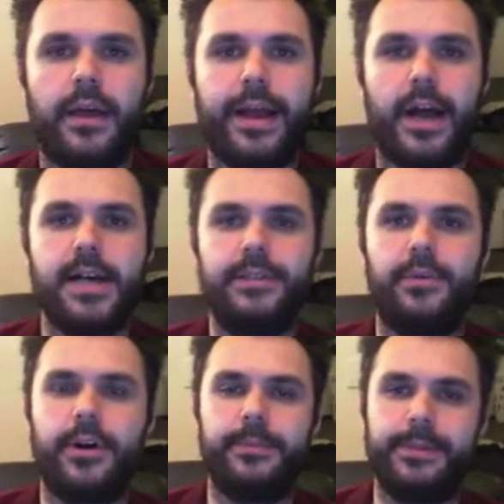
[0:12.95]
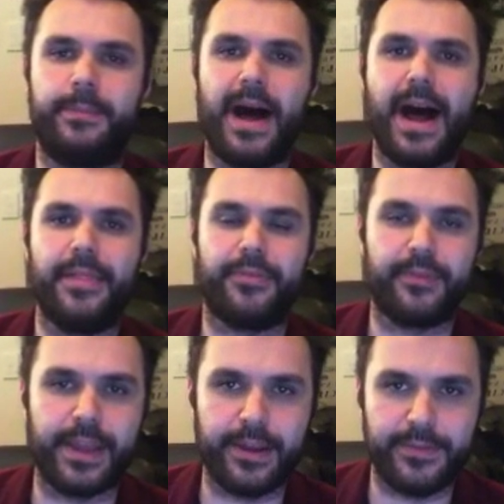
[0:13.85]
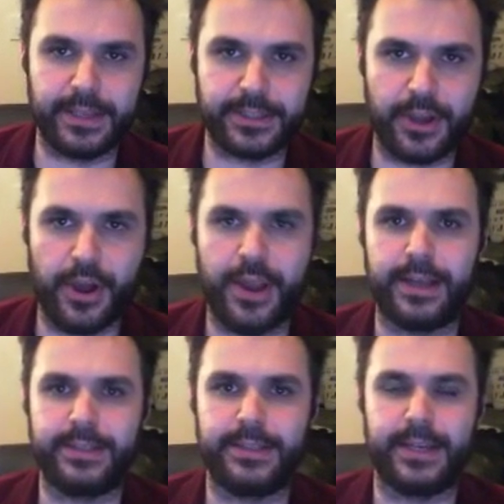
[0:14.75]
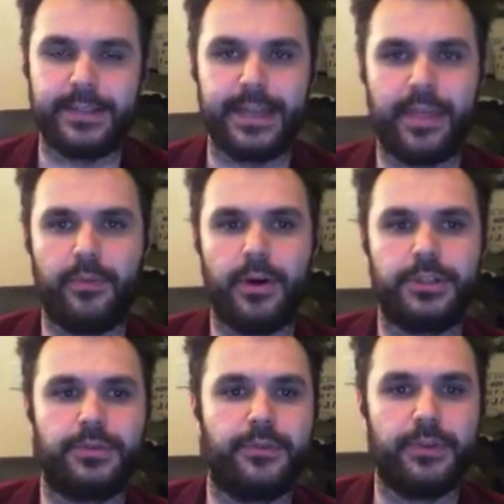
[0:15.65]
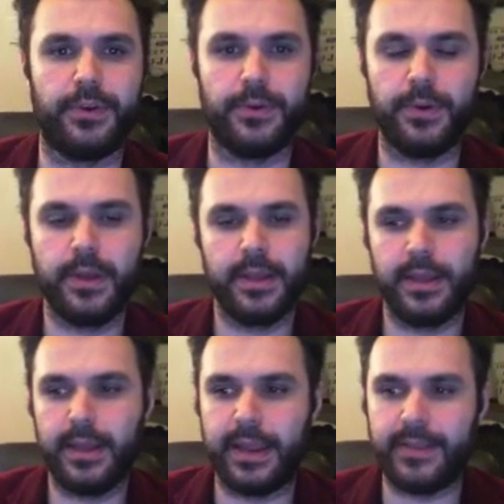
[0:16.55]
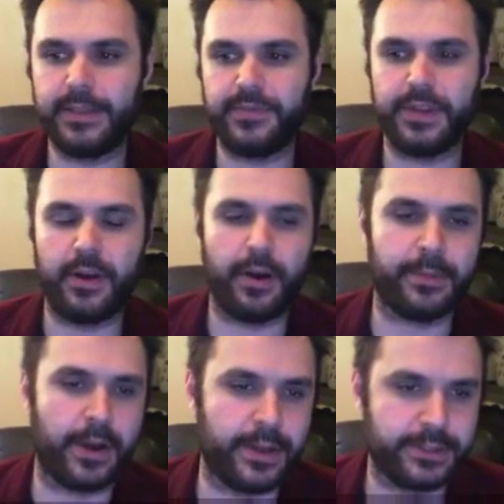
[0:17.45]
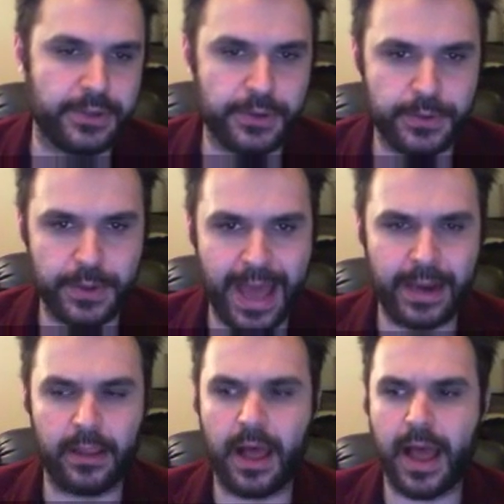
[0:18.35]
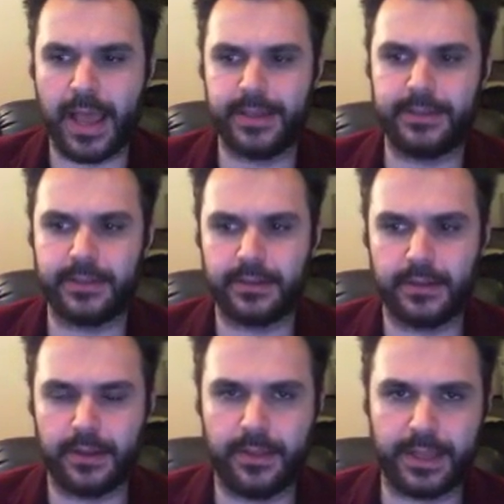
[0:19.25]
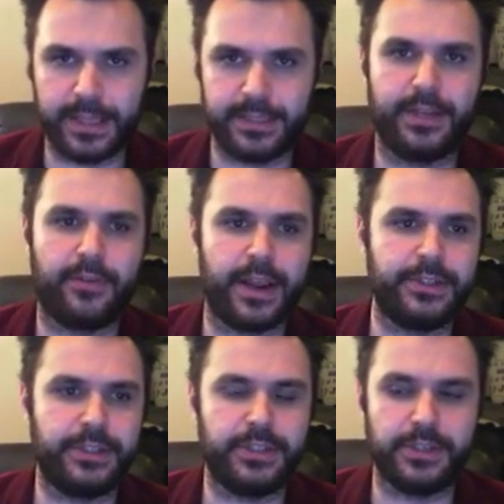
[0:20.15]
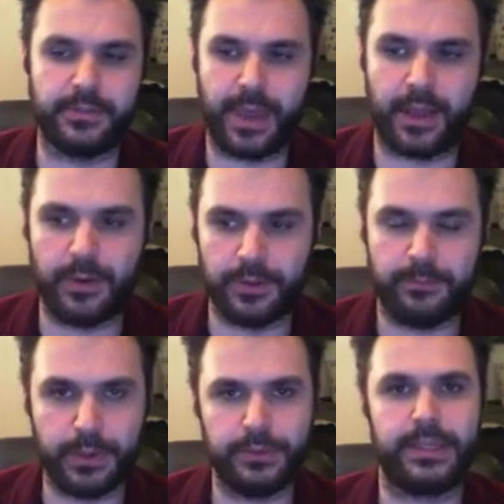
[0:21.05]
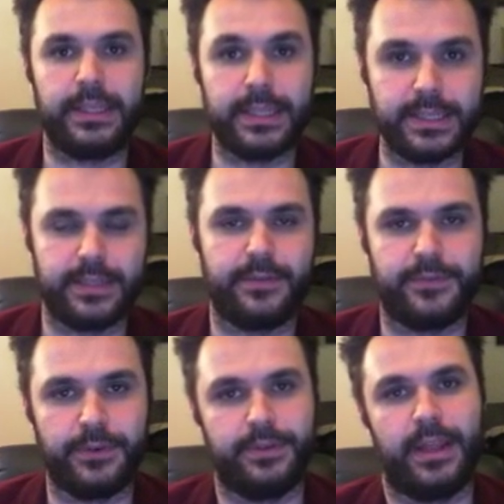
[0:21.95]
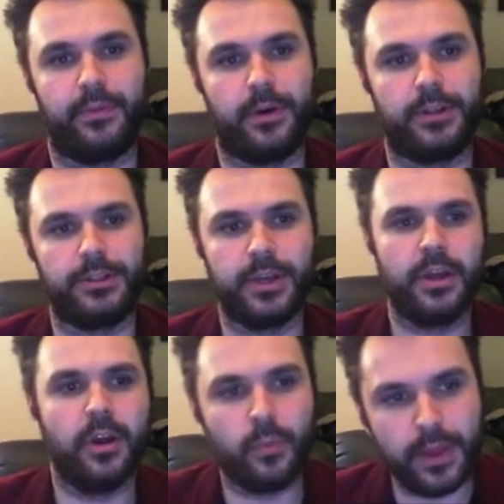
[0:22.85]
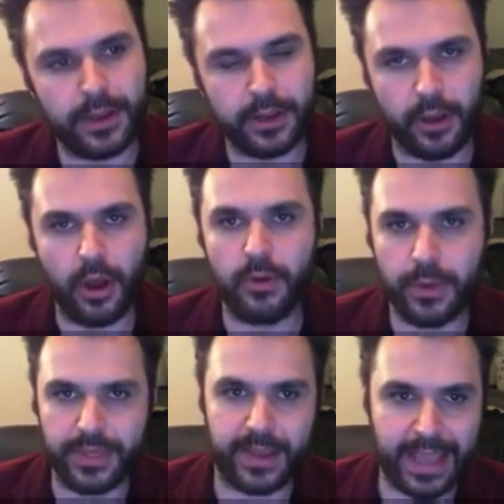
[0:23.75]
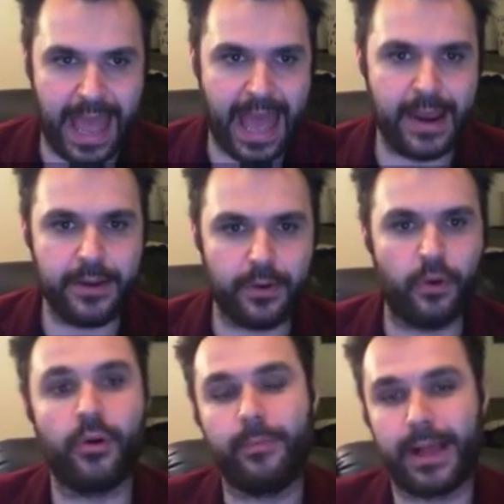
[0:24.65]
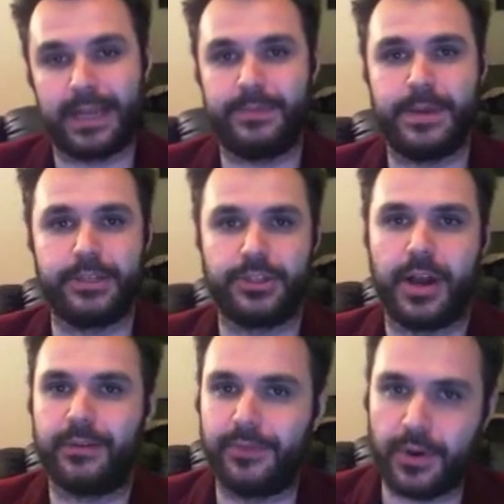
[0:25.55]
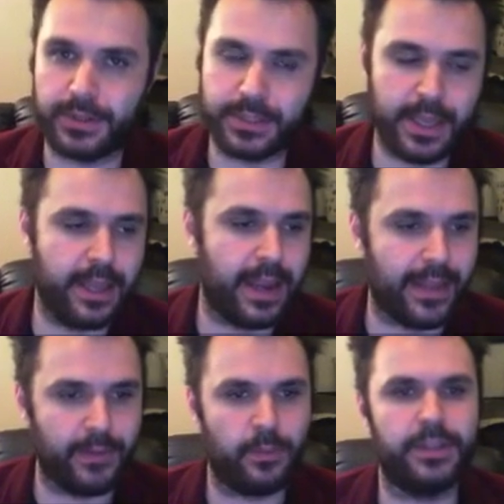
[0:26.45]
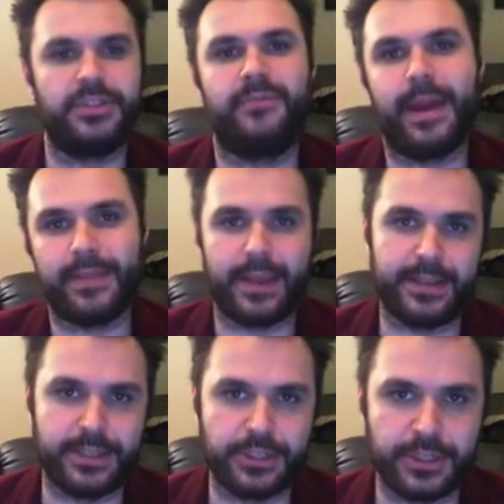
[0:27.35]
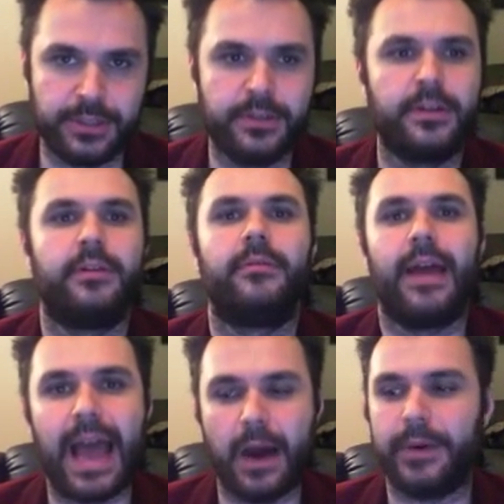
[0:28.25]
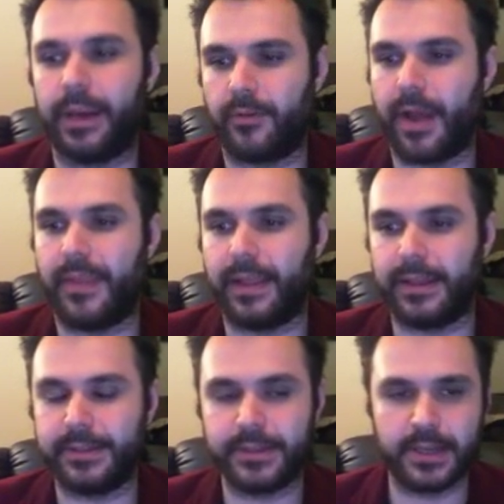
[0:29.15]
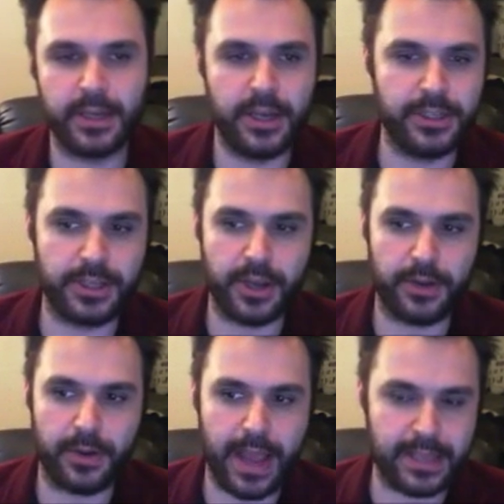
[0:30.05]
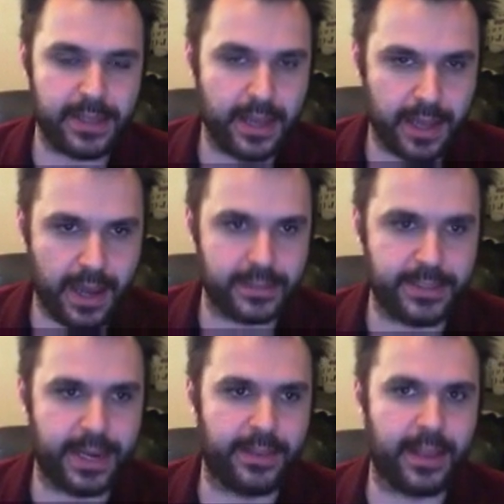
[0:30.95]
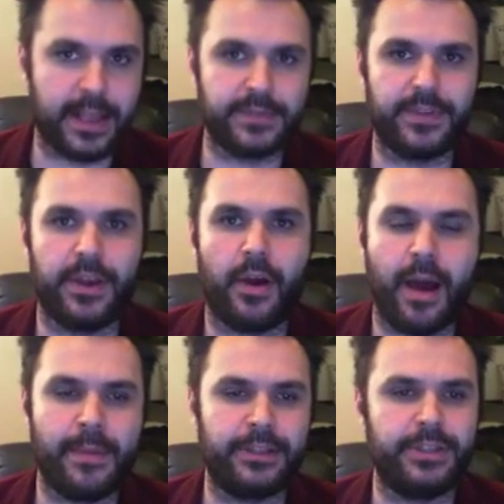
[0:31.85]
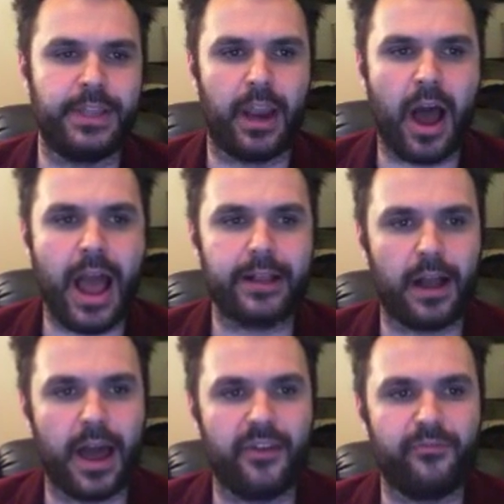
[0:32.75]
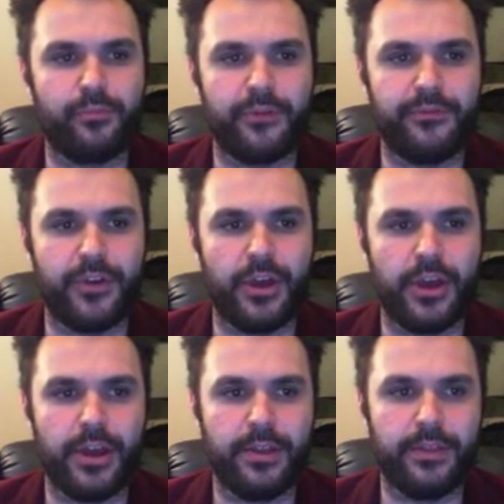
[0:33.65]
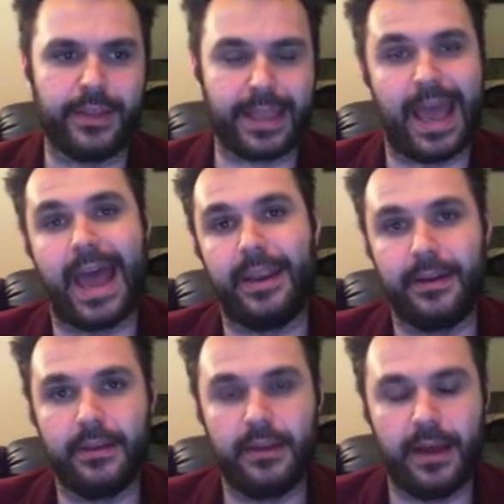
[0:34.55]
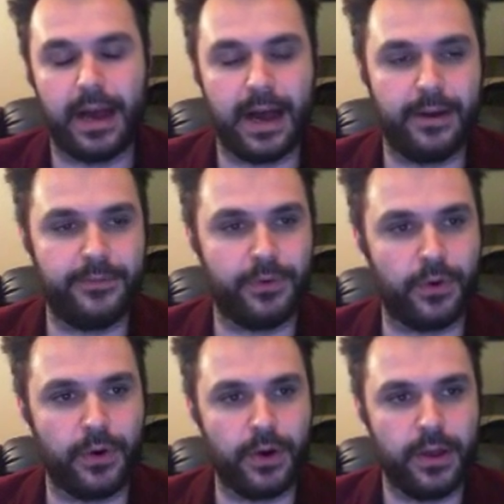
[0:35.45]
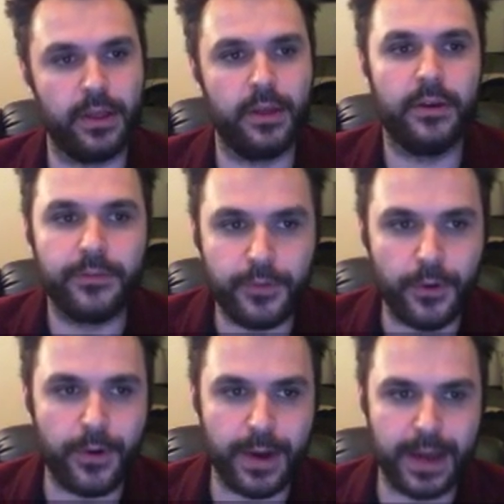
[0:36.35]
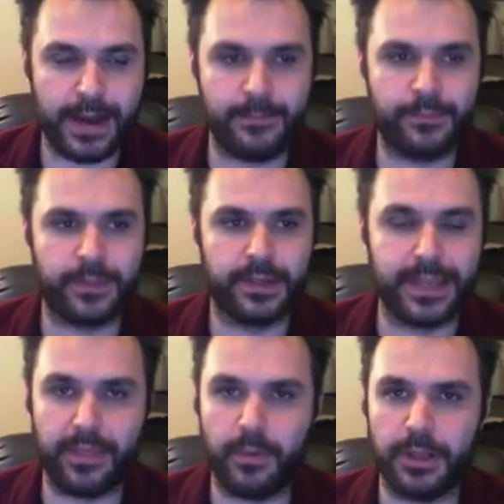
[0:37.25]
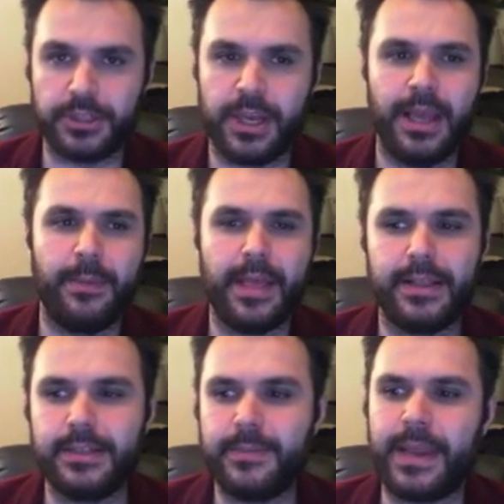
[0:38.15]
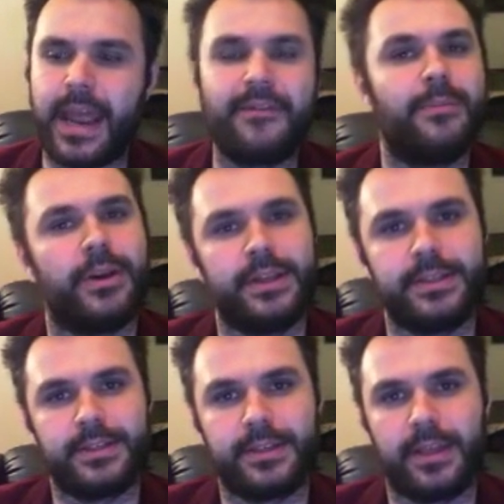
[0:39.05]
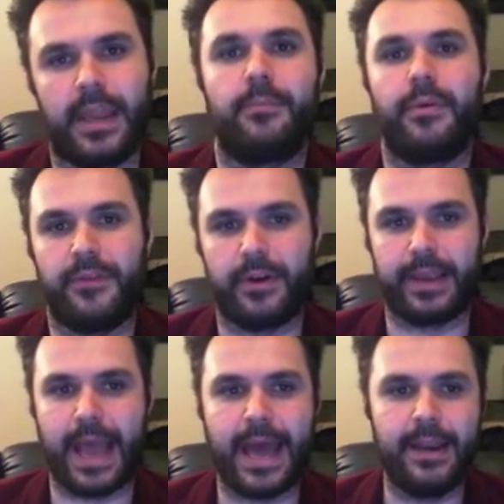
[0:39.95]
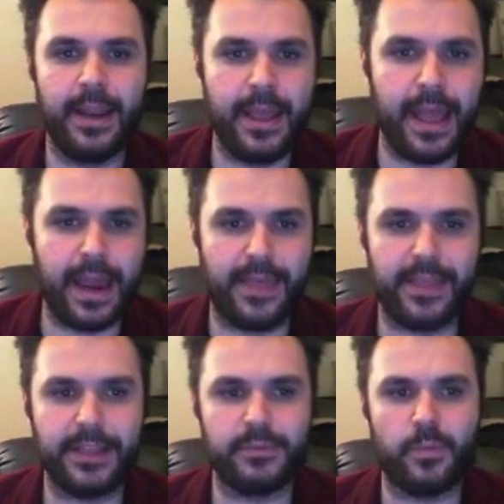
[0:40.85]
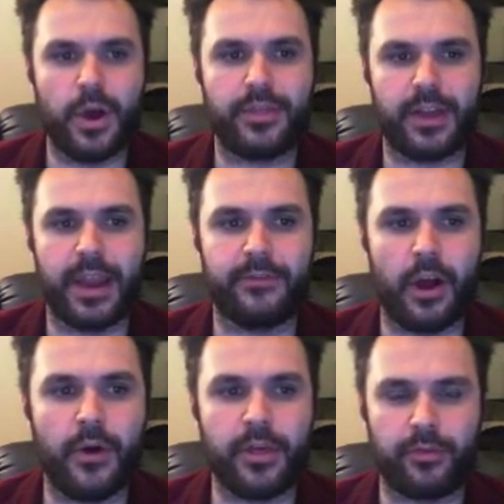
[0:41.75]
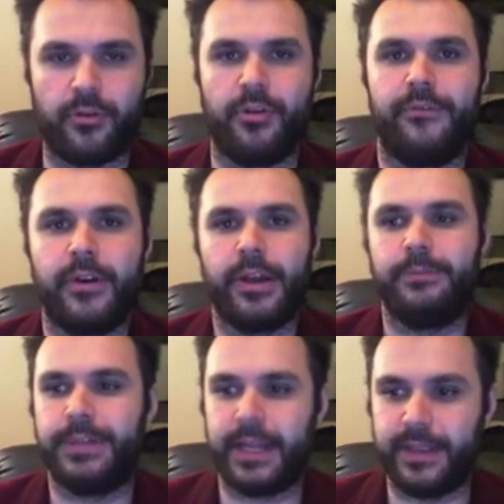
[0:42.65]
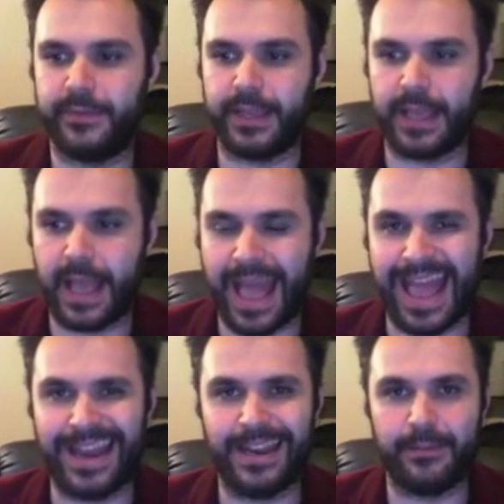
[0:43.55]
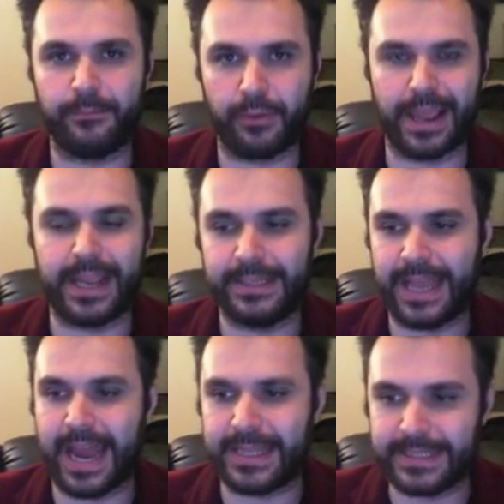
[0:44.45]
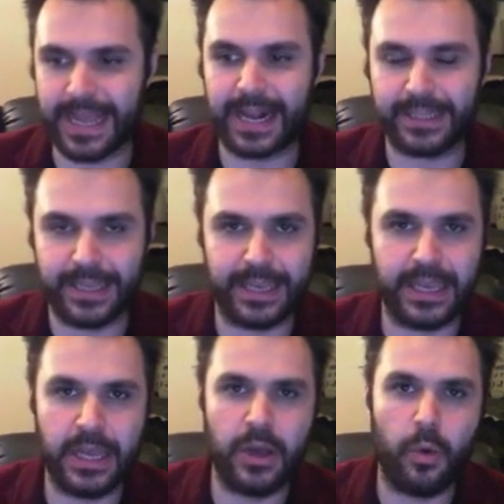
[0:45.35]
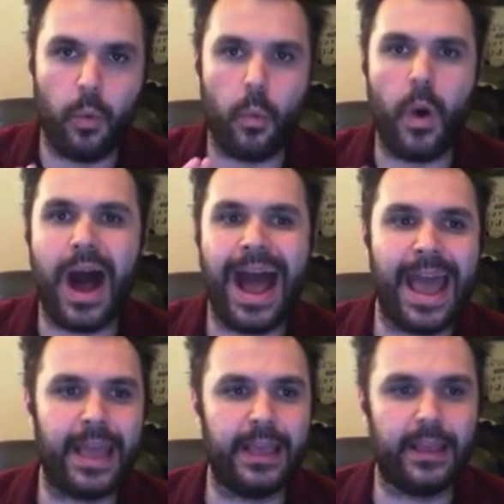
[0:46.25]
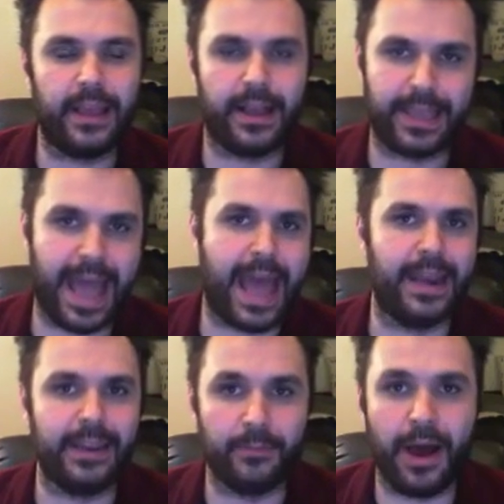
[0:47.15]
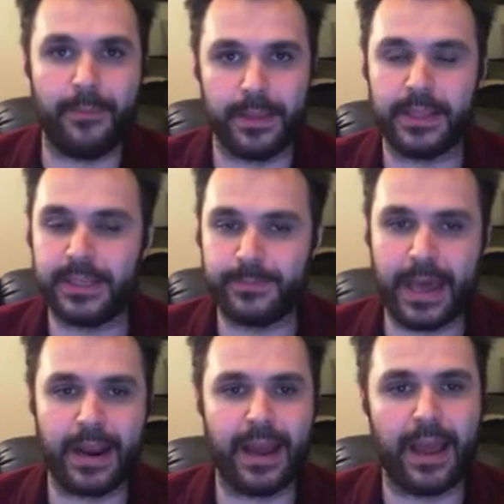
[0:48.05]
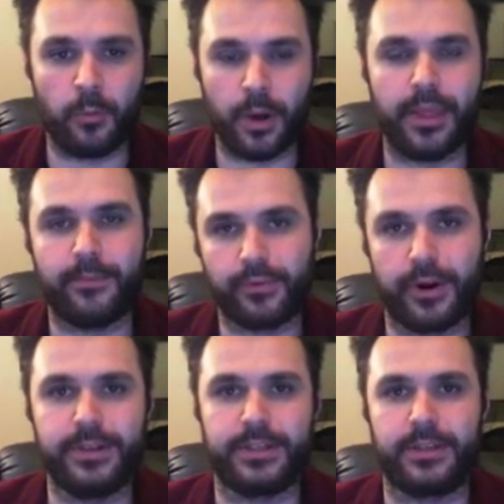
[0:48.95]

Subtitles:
Hey guys, and welcome to part 3 of this Codex Deathwatch review. In this video I'm going to analyze the considerations that you make when you're building a list for Deathwatch. Whether to go with a CAD or a Black Spear Strike Force, and then once you've made that decision, how are we going to write that list? So as I kind of said in the last video, I mentioned that I kind of prefer the CAD for Deathwatch, but that doesn't mean everybody's going to prefer a CAD. And I think it's worth kind of going through very objectively and breaking down exactly why a CAD, in my opinion, is better and what are the pros